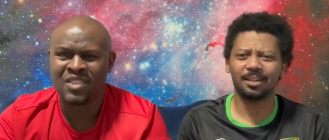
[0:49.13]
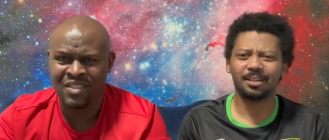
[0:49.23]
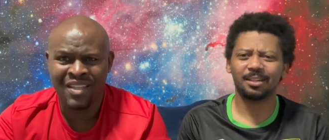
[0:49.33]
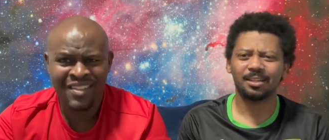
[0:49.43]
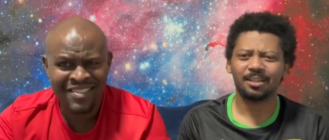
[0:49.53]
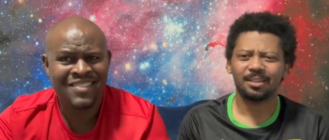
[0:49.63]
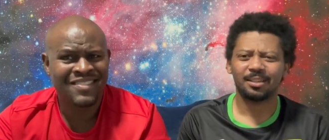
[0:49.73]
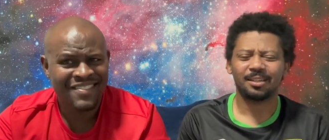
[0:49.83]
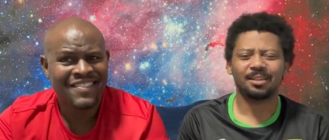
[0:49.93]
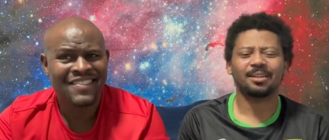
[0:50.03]
Speaker 1: Yes.
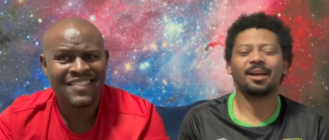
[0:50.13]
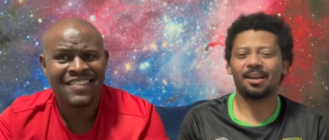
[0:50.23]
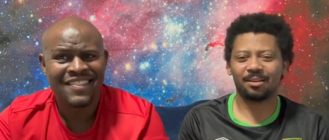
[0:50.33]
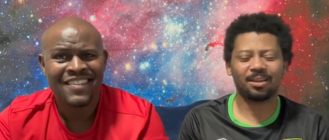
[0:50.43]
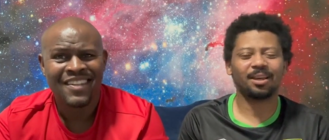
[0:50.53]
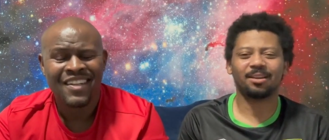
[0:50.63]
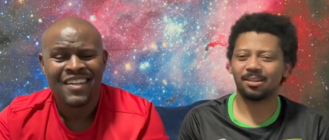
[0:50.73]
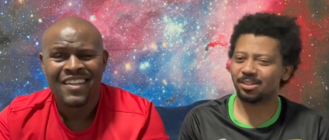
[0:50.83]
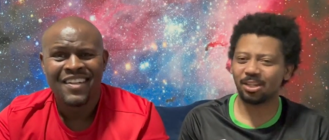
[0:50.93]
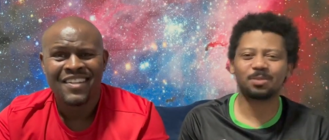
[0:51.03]
Okay.
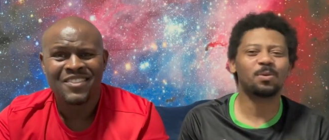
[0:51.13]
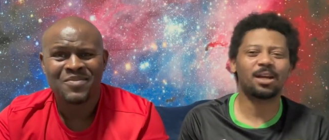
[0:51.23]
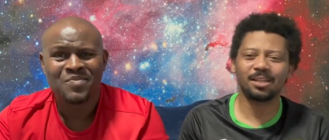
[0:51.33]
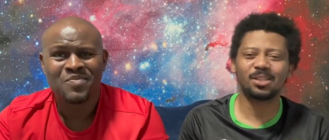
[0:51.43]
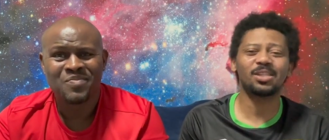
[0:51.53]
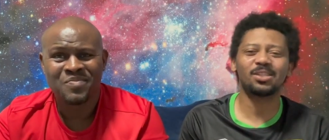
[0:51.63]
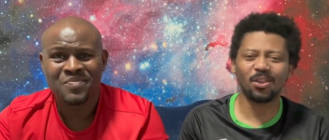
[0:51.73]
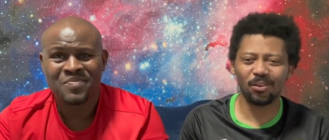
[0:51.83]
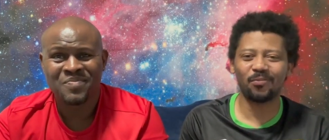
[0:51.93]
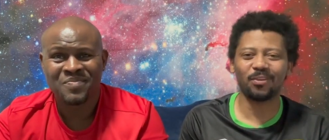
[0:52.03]
Just because he's
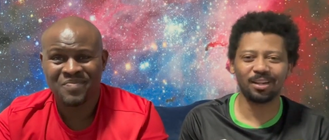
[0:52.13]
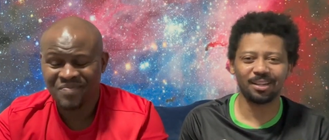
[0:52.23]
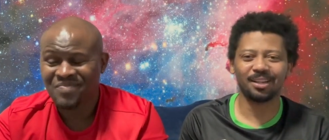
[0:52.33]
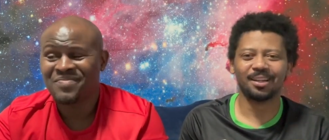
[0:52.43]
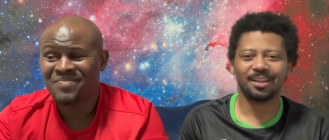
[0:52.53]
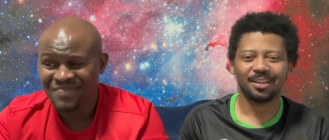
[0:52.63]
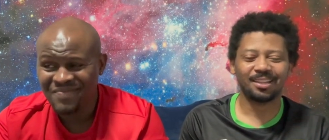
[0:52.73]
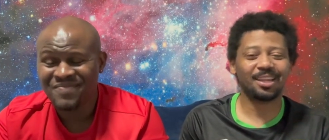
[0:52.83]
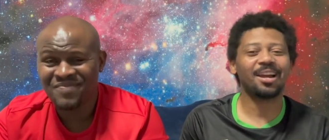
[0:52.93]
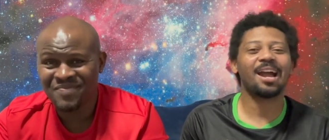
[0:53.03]
on the field
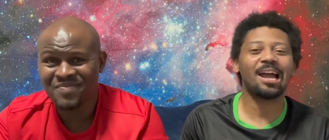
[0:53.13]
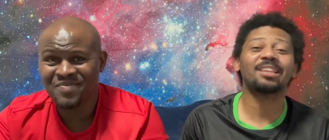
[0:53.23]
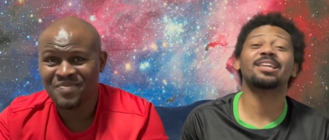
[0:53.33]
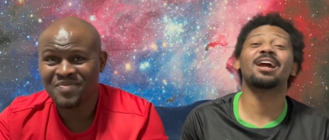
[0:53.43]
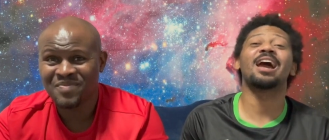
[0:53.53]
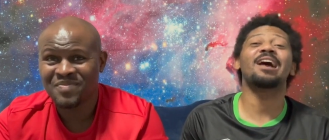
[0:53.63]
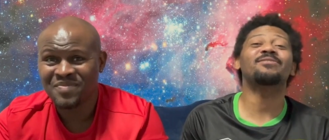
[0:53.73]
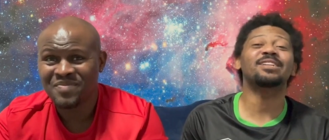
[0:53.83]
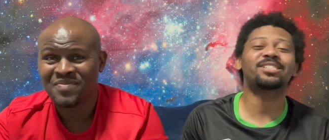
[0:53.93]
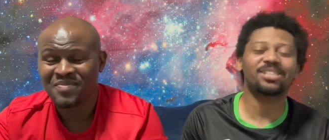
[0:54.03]
they they
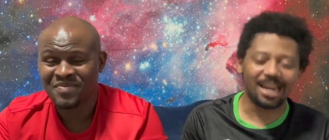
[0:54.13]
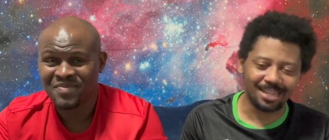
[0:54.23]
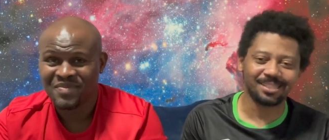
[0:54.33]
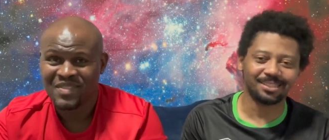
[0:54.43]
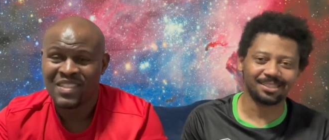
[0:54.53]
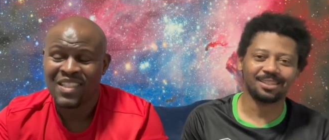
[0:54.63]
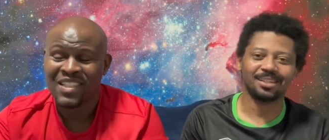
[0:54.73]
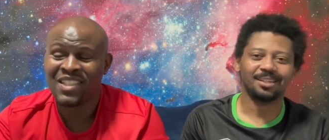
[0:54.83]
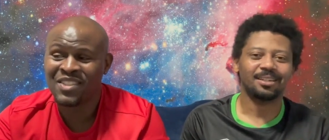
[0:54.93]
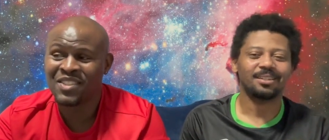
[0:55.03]
have a chance.
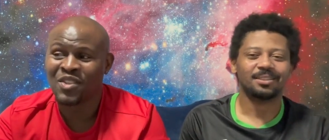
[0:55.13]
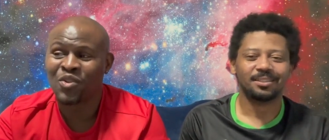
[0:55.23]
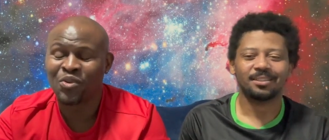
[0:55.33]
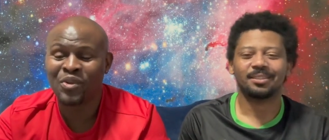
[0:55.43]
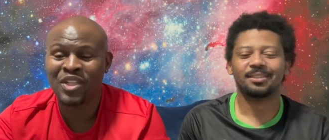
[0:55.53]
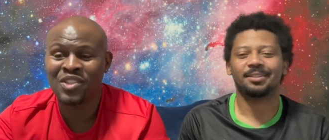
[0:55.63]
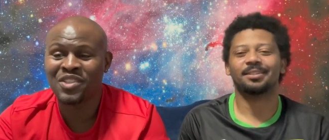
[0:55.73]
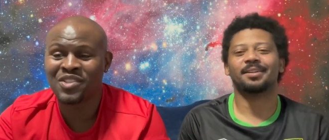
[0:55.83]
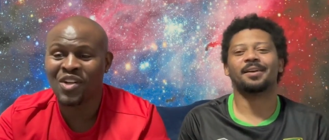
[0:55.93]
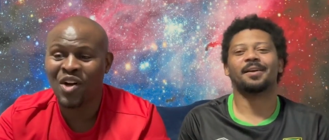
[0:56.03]
Speaker 2: Listen, Croatia
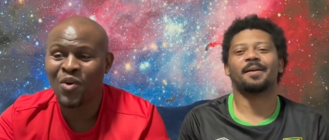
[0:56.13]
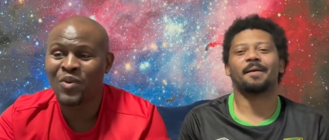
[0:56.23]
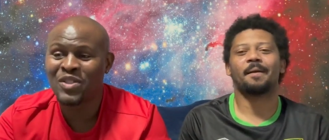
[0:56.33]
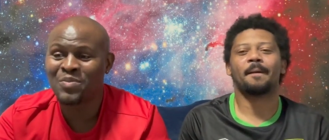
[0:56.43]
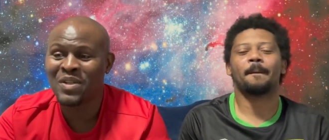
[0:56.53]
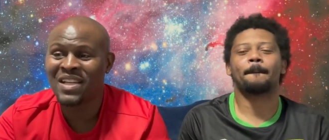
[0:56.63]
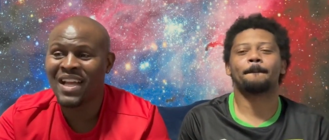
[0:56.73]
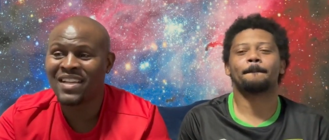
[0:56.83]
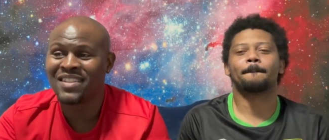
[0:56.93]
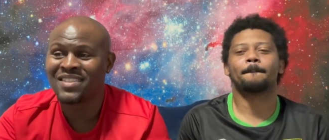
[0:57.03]
has always been
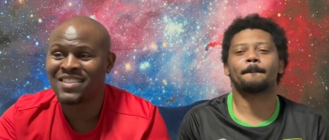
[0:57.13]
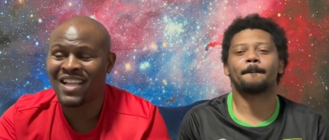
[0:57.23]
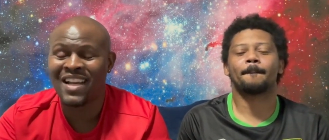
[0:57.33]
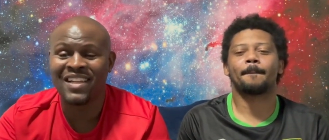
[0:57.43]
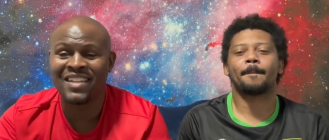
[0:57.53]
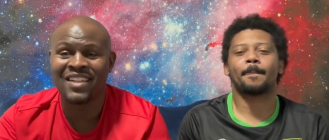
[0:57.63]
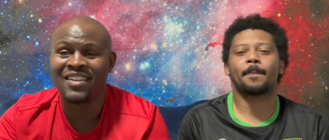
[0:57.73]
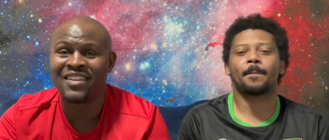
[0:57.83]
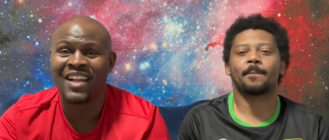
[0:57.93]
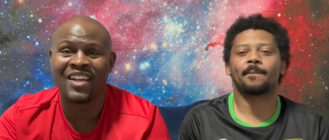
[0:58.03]
like this silent
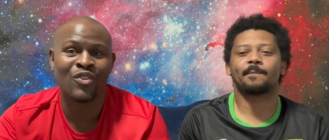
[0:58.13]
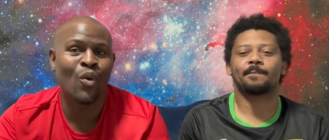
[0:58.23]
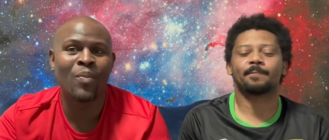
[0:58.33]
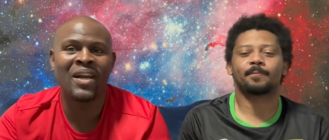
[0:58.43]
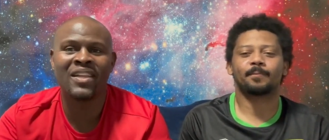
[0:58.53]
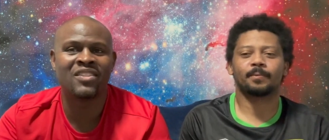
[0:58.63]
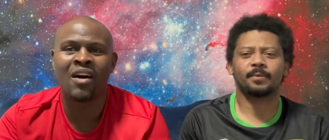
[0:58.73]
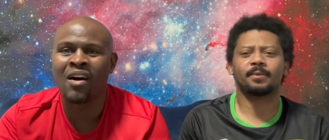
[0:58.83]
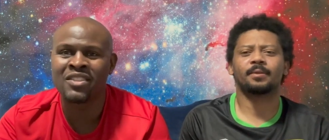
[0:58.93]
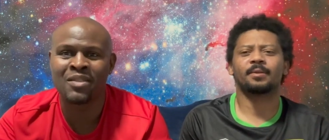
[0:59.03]
killer. Like nobody
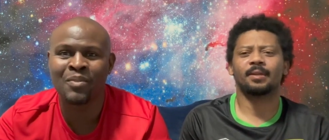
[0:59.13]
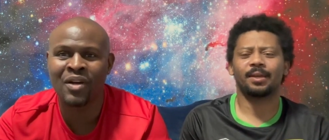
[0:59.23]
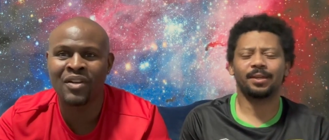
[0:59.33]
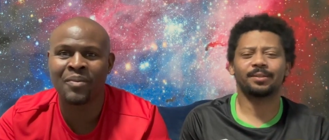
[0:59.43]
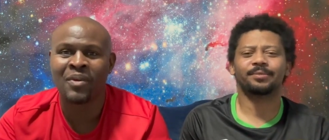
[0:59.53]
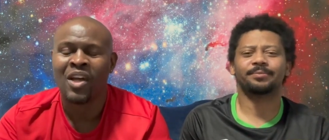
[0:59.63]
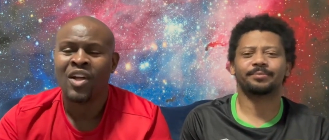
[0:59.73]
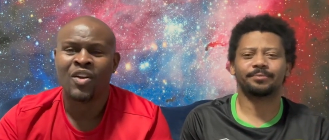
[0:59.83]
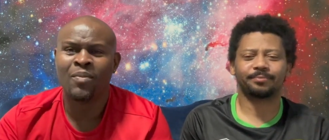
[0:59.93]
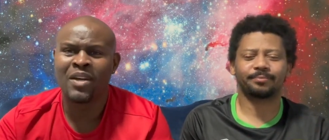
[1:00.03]
talks about them,
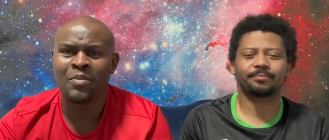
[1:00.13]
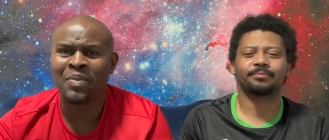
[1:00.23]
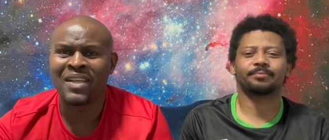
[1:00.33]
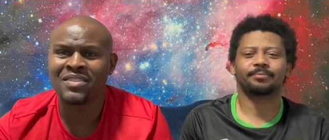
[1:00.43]
nobody pays